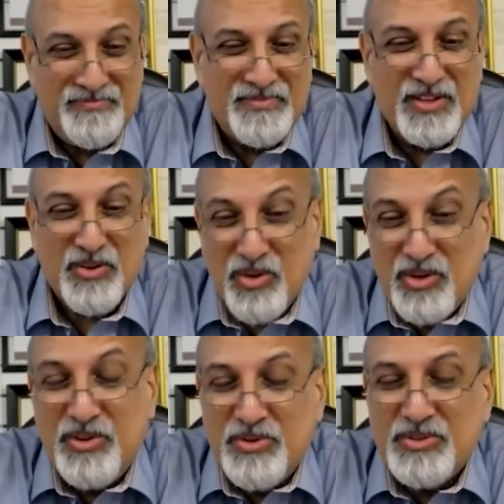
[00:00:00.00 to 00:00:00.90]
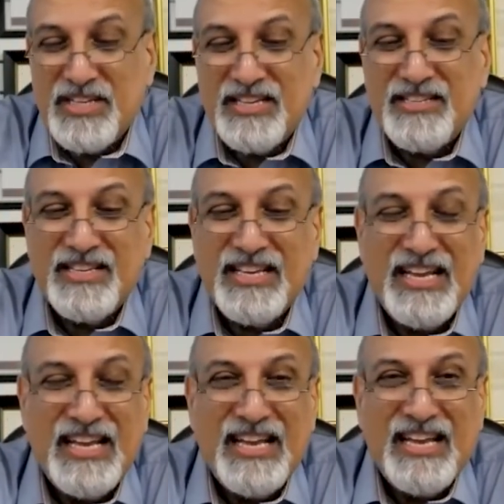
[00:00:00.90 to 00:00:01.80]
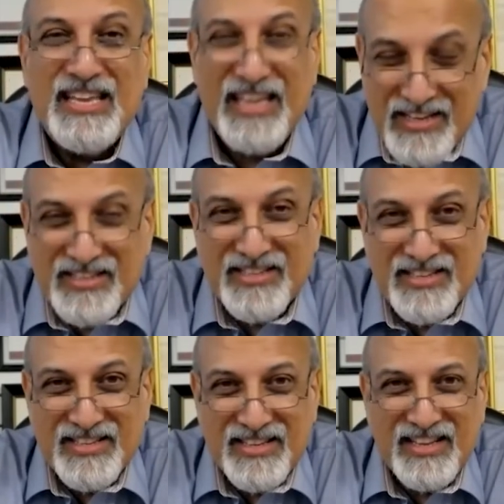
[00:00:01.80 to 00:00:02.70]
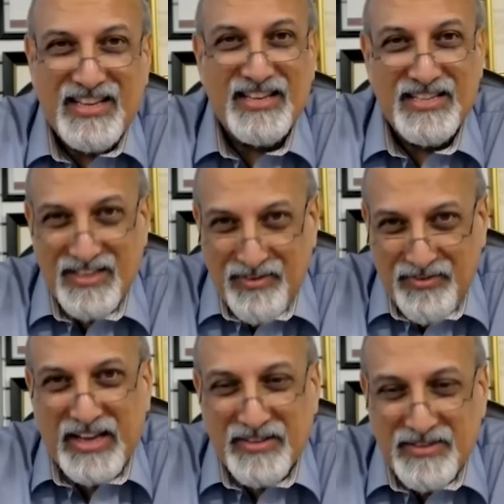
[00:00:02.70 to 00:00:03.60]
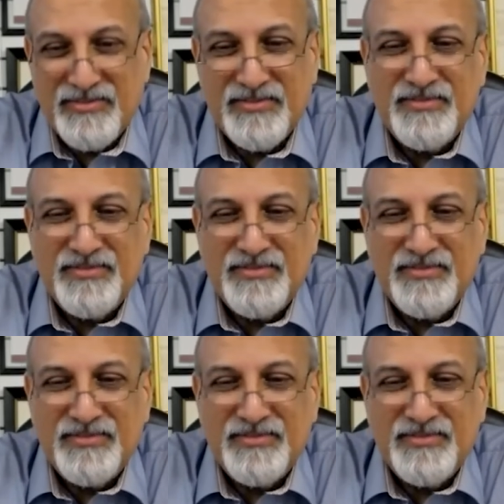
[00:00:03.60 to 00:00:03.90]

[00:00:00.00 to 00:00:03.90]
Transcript: The good news is, yes, it is effective.